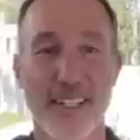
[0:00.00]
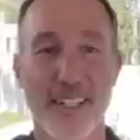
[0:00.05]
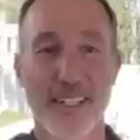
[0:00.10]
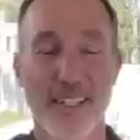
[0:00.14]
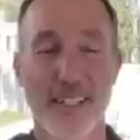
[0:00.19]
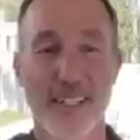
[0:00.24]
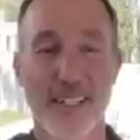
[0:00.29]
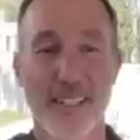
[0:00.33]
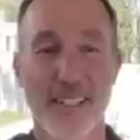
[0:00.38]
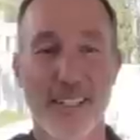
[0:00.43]

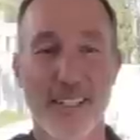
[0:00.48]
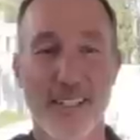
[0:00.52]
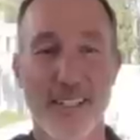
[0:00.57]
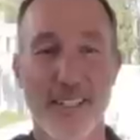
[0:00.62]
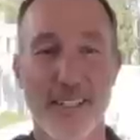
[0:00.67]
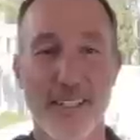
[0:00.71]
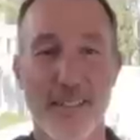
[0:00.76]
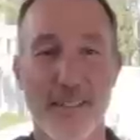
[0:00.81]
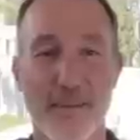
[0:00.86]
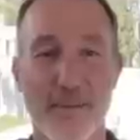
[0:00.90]

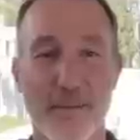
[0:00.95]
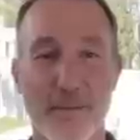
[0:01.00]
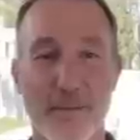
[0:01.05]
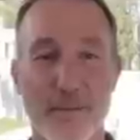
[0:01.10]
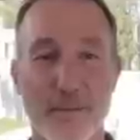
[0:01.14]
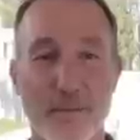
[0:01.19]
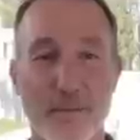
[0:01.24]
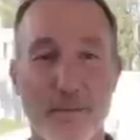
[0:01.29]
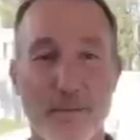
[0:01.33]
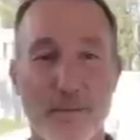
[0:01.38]

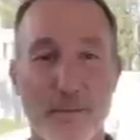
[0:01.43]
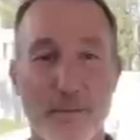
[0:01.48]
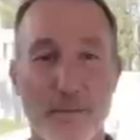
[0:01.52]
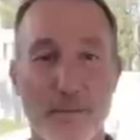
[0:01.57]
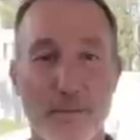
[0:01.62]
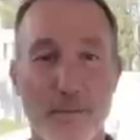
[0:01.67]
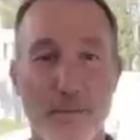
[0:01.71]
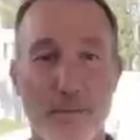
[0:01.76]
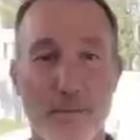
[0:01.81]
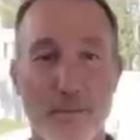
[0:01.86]

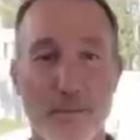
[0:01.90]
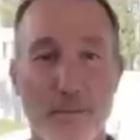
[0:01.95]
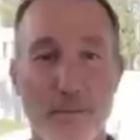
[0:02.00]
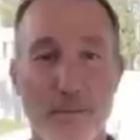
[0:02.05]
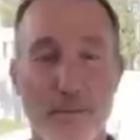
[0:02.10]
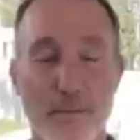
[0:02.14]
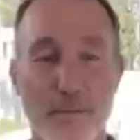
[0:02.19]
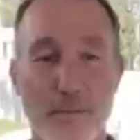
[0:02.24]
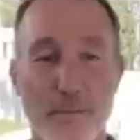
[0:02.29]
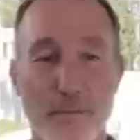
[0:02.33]

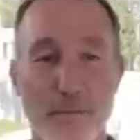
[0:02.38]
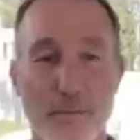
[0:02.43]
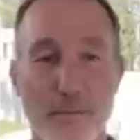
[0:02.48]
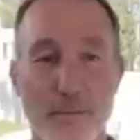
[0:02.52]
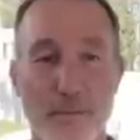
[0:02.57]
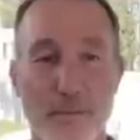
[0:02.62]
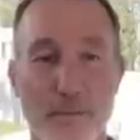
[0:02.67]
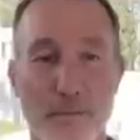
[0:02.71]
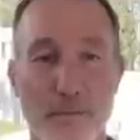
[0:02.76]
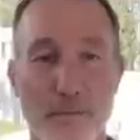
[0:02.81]

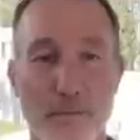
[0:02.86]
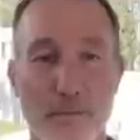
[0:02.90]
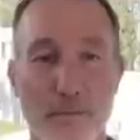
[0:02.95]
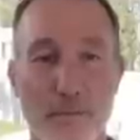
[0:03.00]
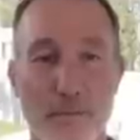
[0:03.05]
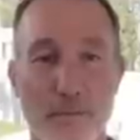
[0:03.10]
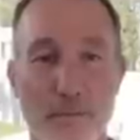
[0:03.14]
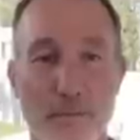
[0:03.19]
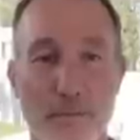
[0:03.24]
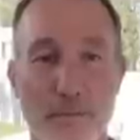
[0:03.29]

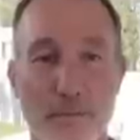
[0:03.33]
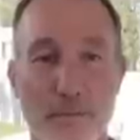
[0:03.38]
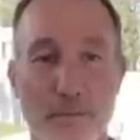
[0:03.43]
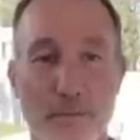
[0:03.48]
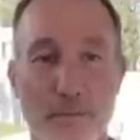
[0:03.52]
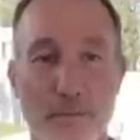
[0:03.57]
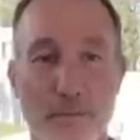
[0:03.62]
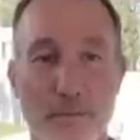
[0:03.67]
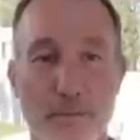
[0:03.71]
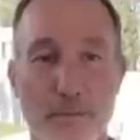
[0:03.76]

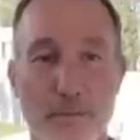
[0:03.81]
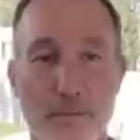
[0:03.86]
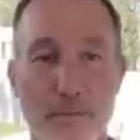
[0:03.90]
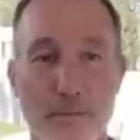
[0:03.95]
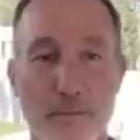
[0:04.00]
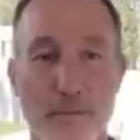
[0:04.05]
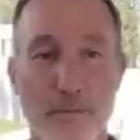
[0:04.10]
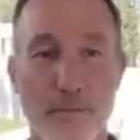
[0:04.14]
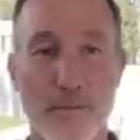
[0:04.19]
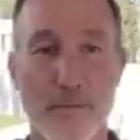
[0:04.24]

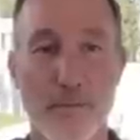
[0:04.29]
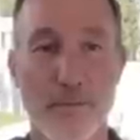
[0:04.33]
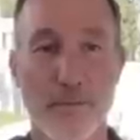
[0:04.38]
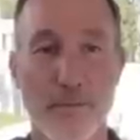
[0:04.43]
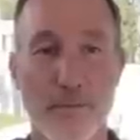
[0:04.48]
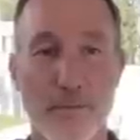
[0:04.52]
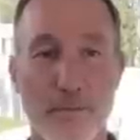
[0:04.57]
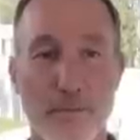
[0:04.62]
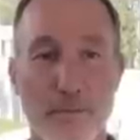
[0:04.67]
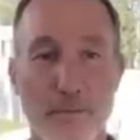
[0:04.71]

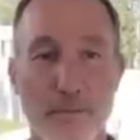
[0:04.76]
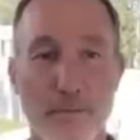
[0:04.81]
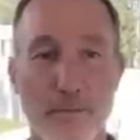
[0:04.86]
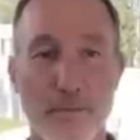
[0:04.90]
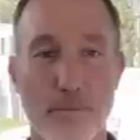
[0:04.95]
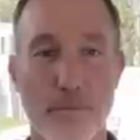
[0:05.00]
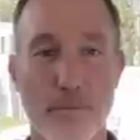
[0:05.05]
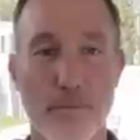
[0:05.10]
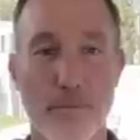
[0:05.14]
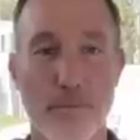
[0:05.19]

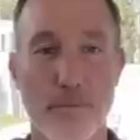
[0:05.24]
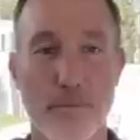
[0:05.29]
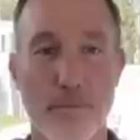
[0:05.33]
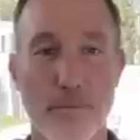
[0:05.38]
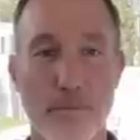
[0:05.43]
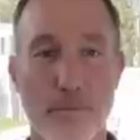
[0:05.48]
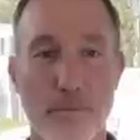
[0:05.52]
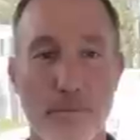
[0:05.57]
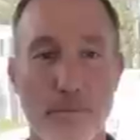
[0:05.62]
[no speech]